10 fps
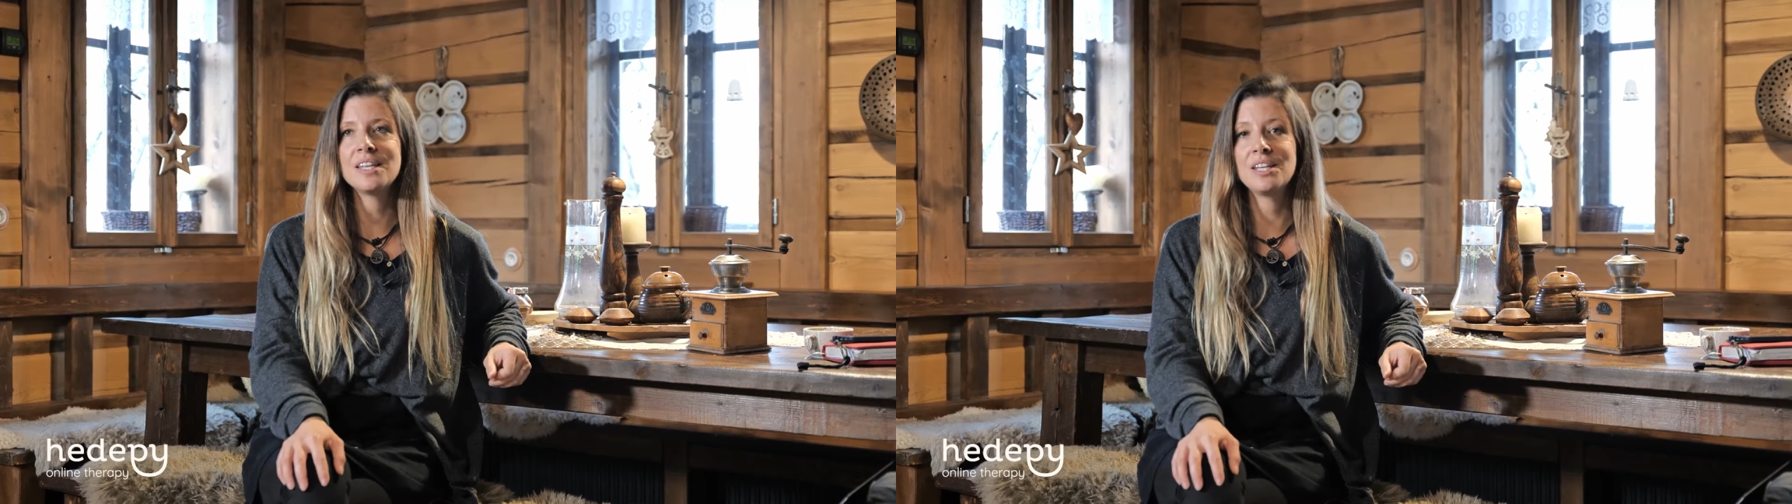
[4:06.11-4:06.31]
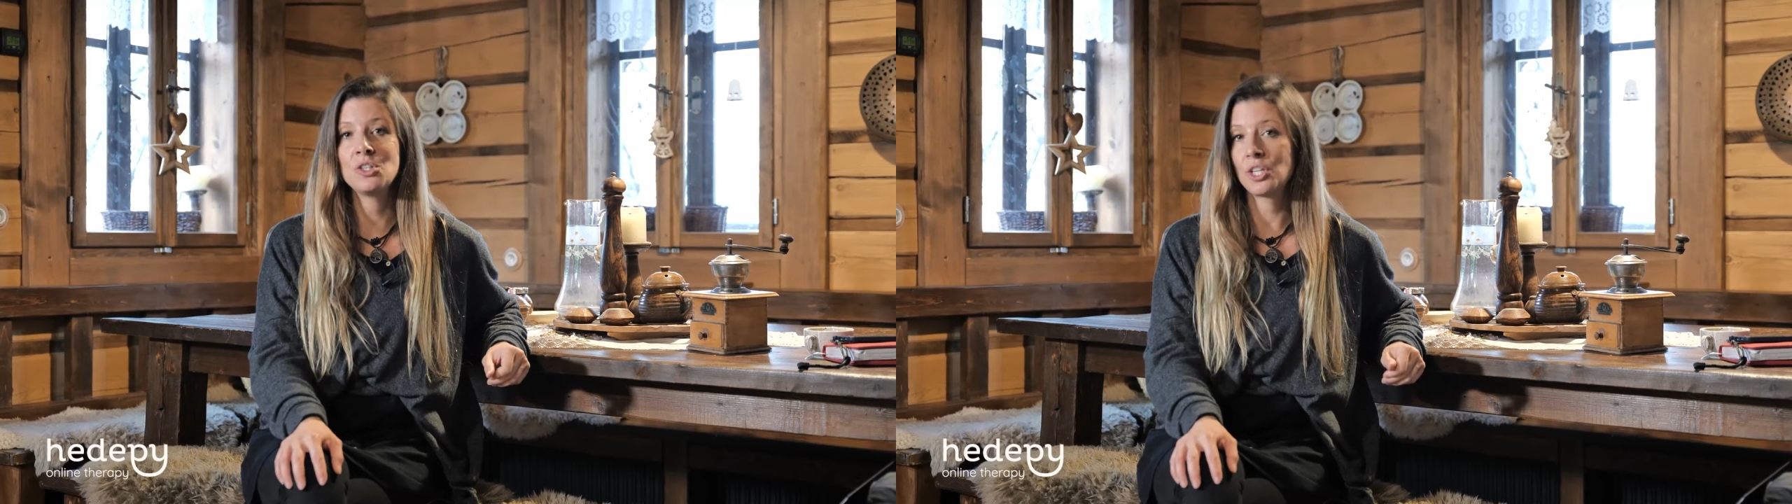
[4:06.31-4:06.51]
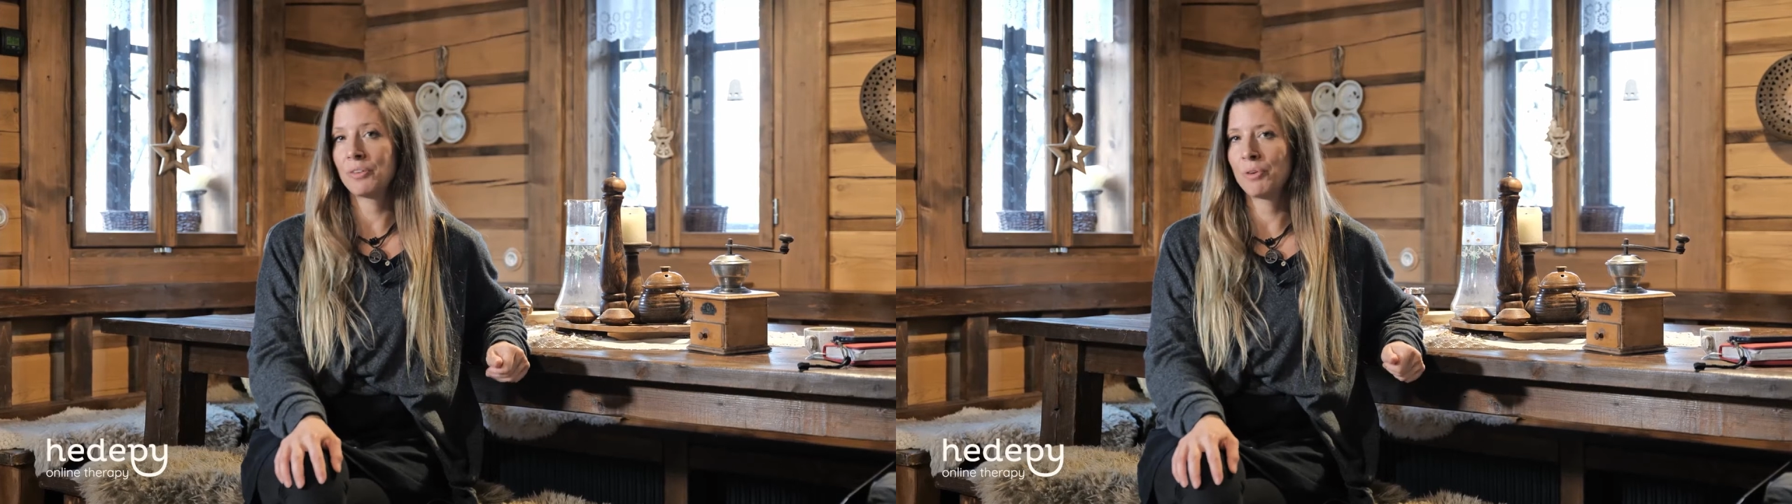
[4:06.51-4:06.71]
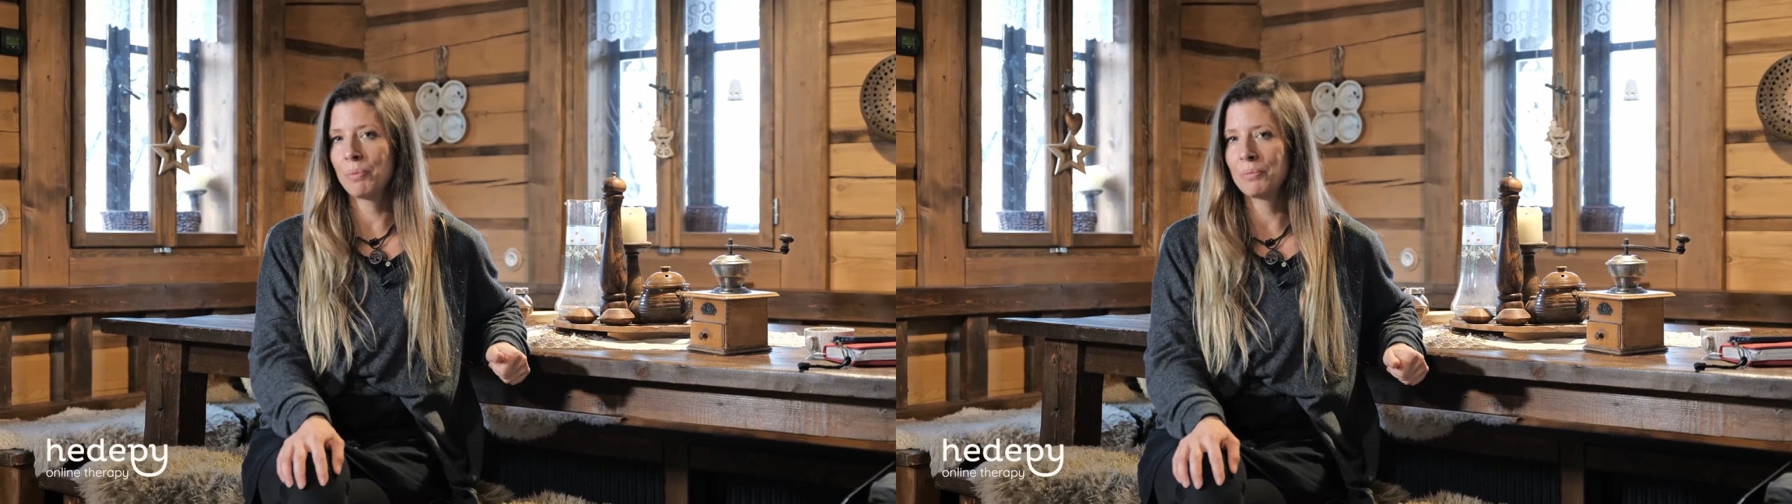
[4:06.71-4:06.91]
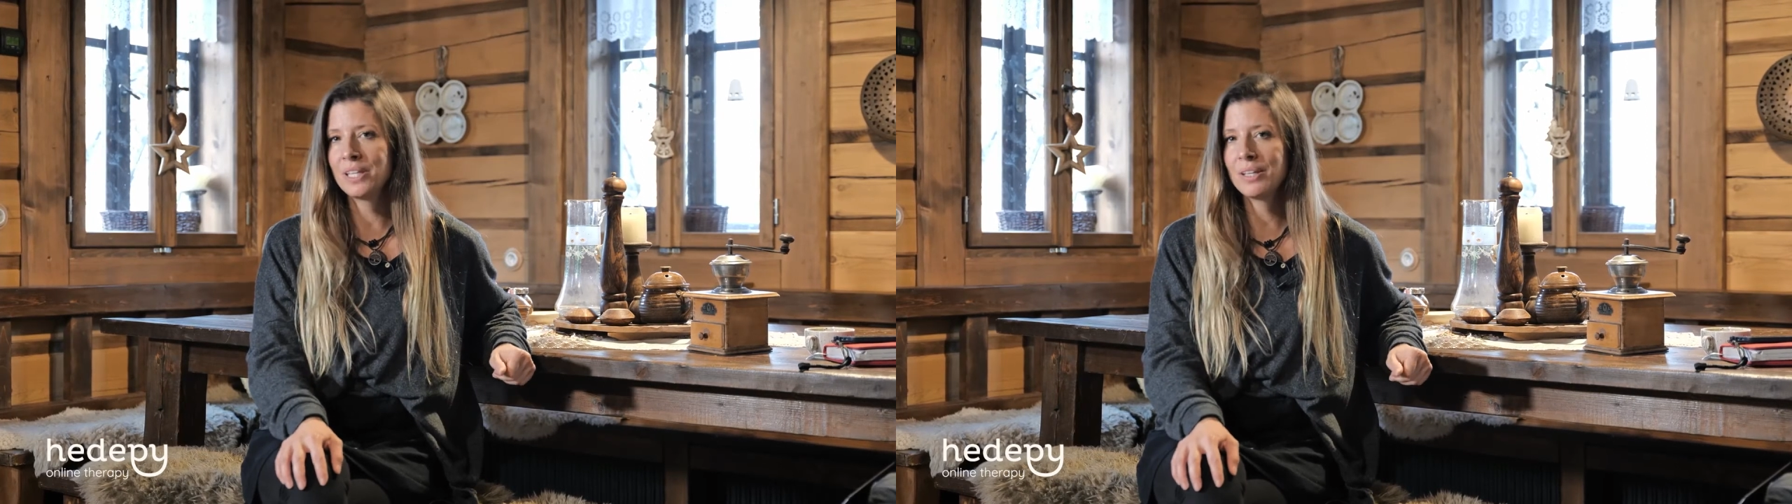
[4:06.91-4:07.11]
in Czech
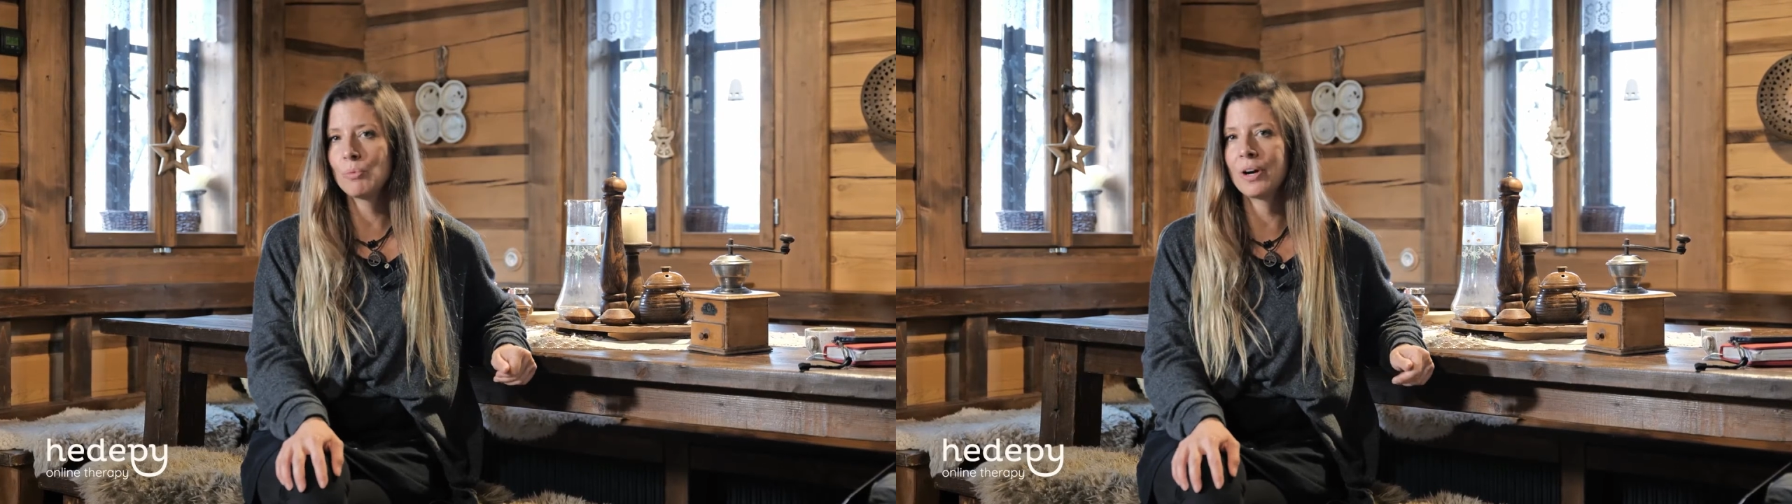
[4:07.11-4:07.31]
Republic,